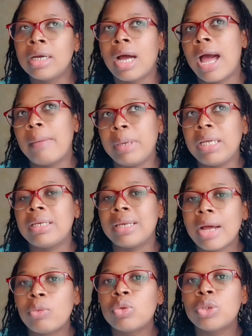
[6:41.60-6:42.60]
I mean,
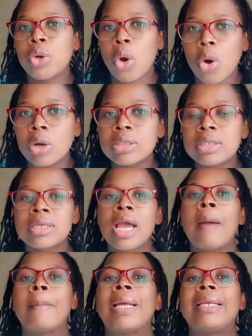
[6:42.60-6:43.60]
that won't hurt,
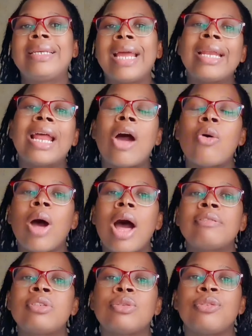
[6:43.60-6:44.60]
but then I'll
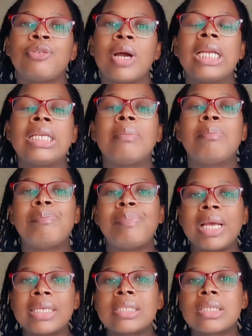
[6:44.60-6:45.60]
have to find the
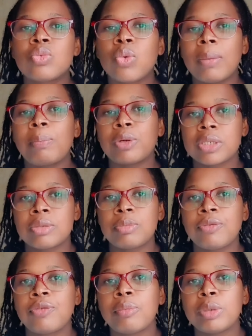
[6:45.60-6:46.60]
best way possible
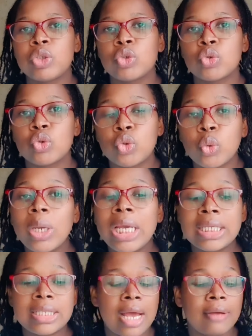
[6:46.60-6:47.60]
for me to do
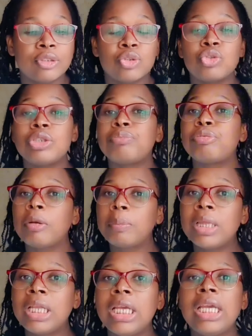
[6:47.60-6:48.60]
it. I have to do it
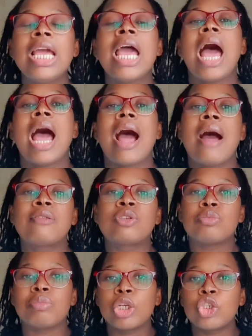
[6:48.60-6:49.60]
properly. I have
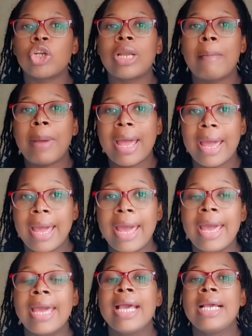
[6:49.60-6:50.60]
to make sure that my
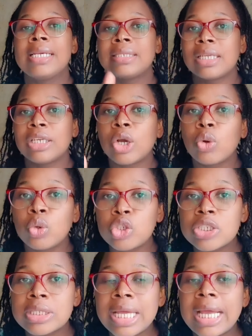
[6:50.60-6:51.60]
hair is in a
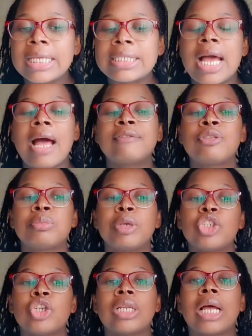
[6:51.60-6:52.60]
good state. I have to
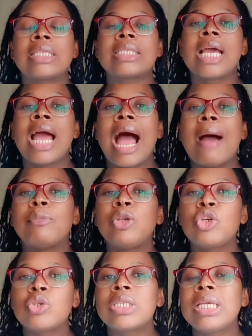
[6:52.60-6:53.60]
make sure that I'm
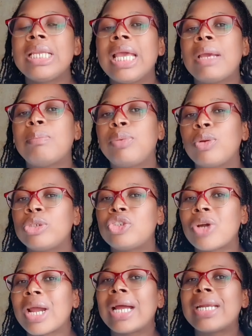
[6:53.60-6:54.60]
using a blow
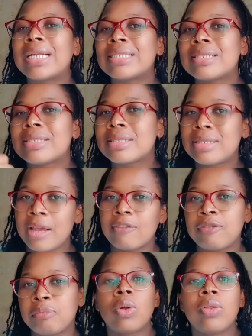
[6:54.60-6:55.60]
dryer that is
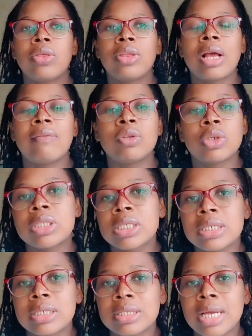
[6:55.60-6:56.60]
safe. One thing I've
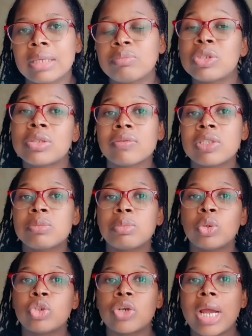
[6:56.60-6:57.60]
noticed is that most of these
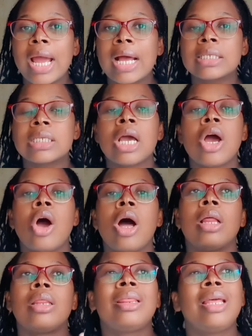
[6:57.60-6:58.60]
blow dryers,
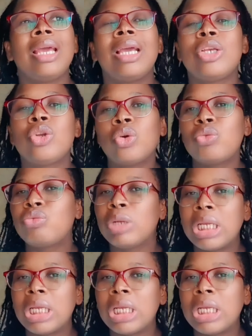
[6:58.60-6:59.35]
they do